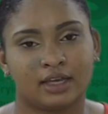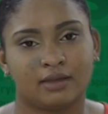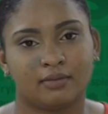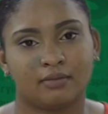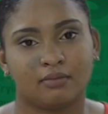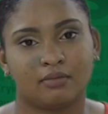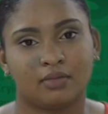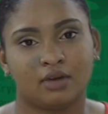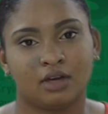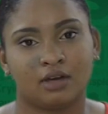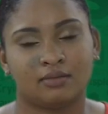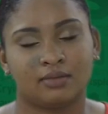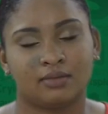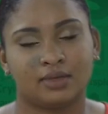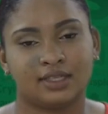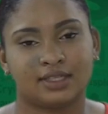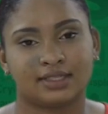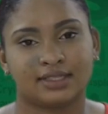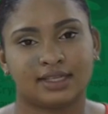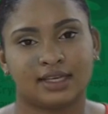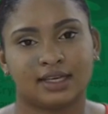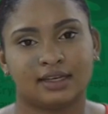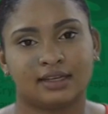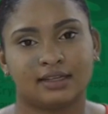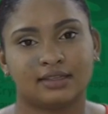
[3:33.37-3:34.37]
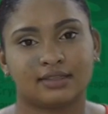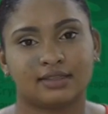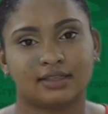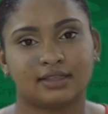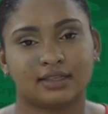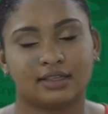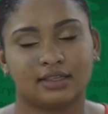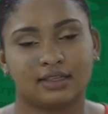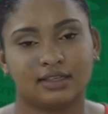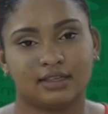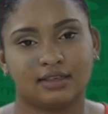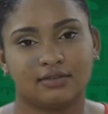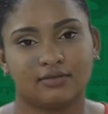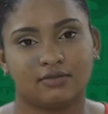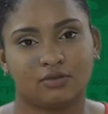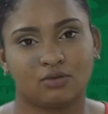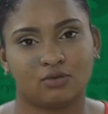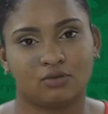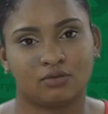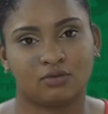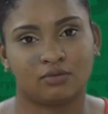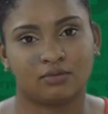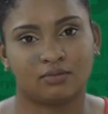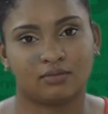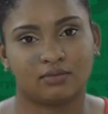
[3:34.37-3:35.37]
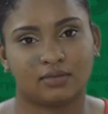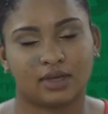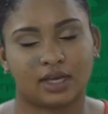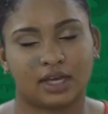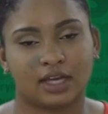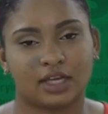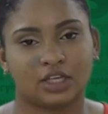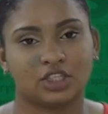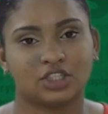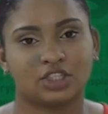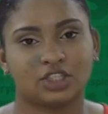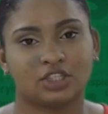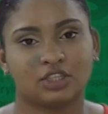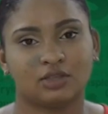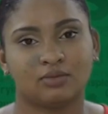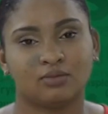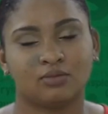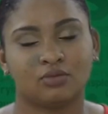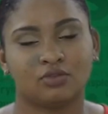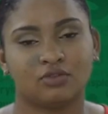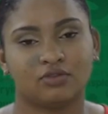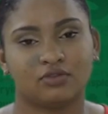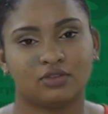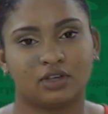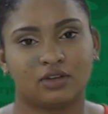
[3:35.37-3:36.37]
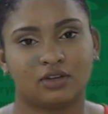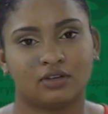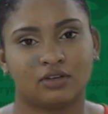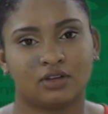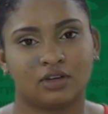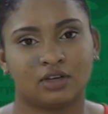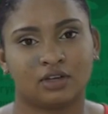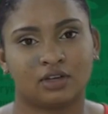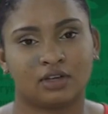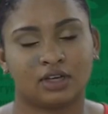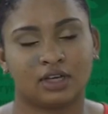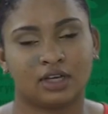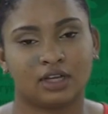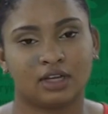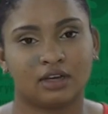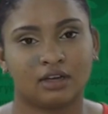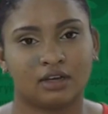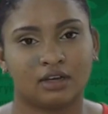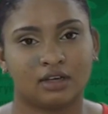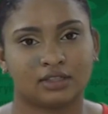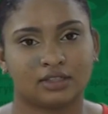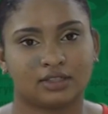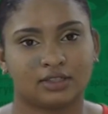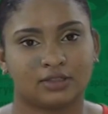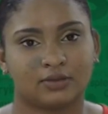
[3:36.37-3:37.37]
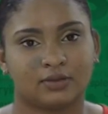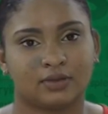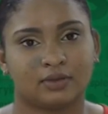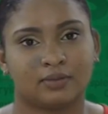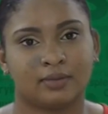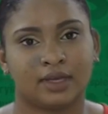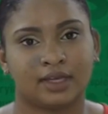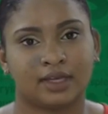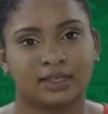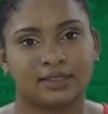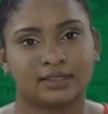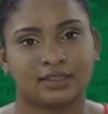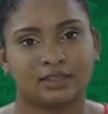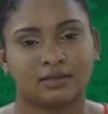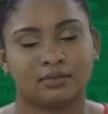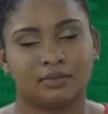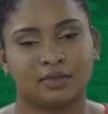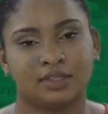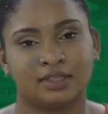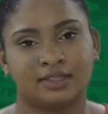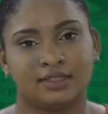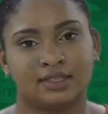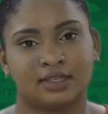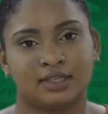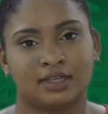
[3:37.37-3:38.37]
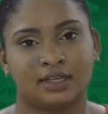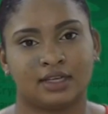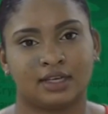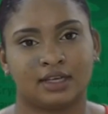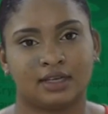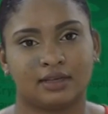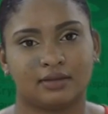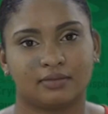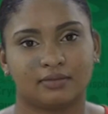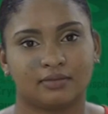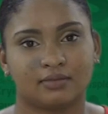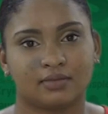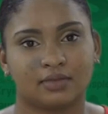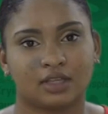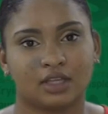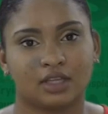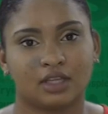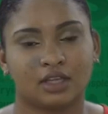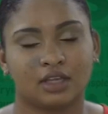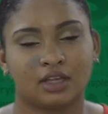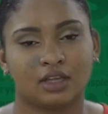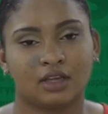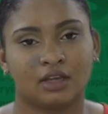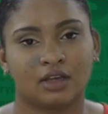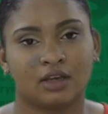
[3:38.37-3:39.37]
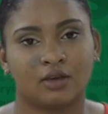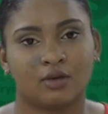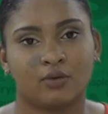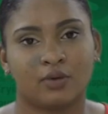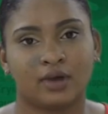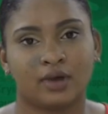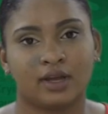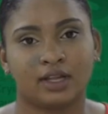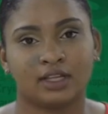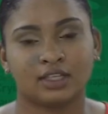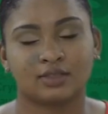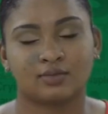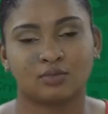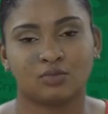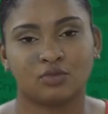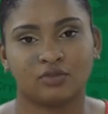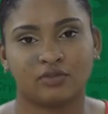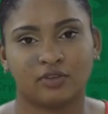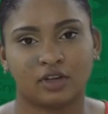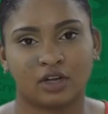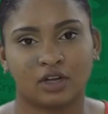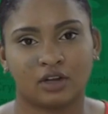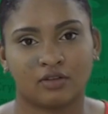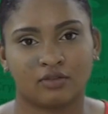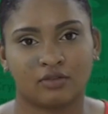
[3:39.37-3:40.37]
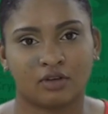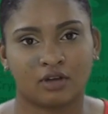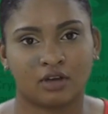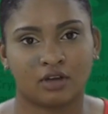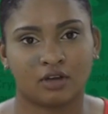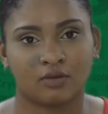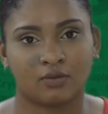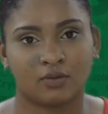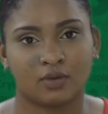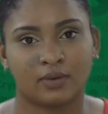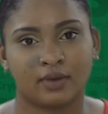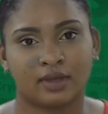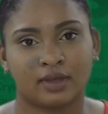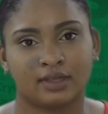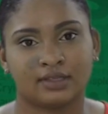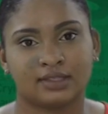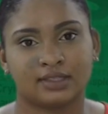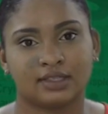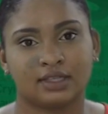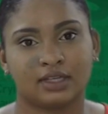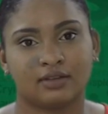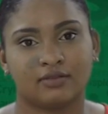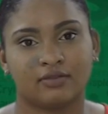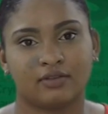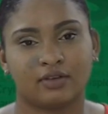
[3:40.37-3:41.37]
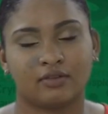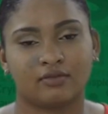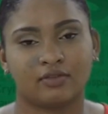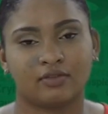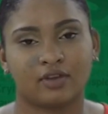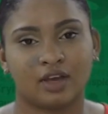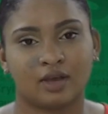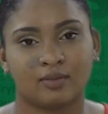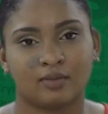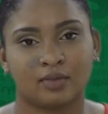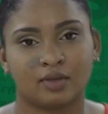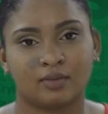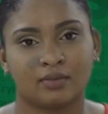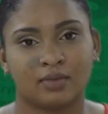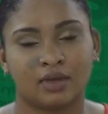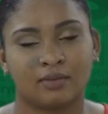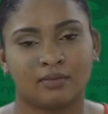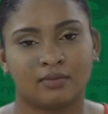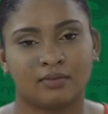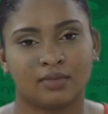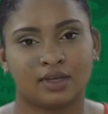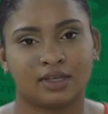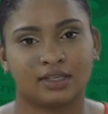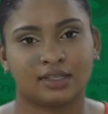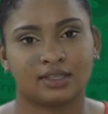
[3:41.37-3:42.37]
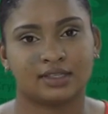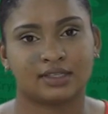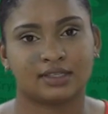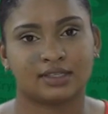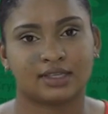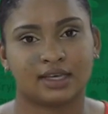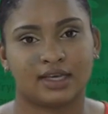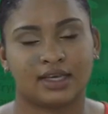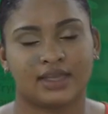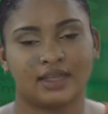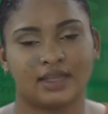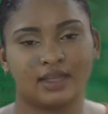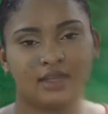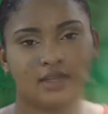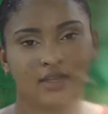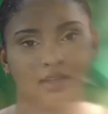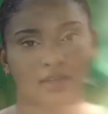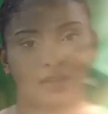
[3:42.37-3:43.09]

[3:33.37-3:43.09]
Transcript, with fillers: mom decided to leave home and she moved around a lot with my siblings and I. Whilst moving around, we went to different family members and